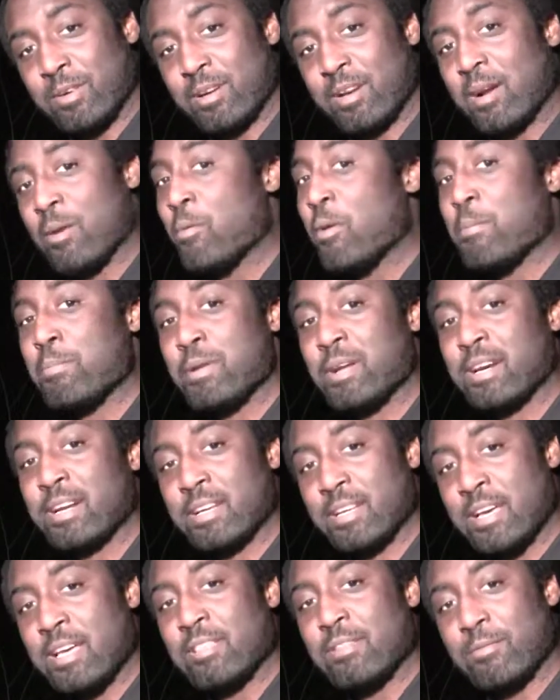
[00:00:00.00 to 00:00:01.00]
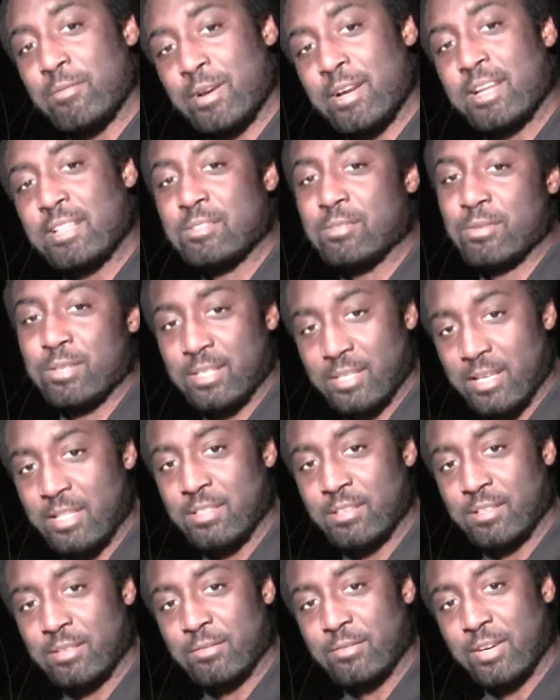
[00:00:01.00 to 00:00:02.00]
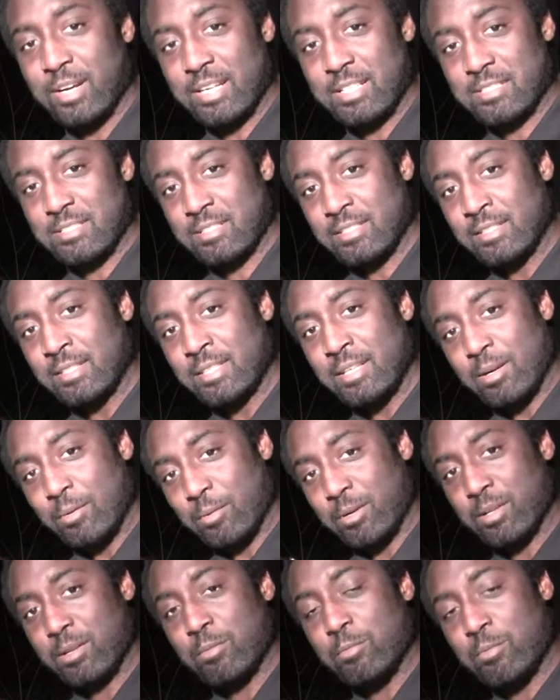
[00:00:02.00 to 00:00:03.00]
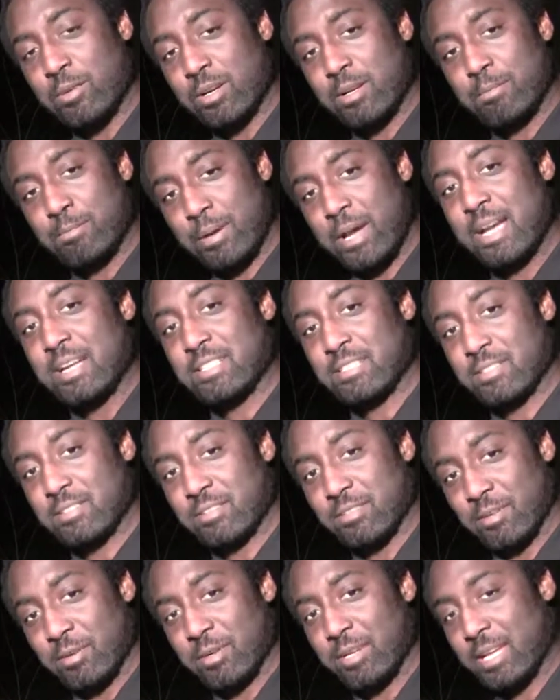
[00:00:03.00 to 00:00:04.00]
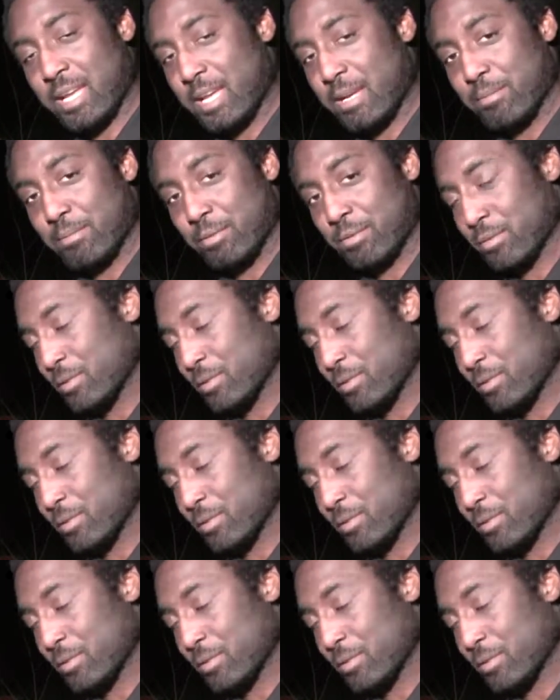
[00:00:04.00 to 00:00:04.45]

I want to plug another red to another device when you want to patch your cable.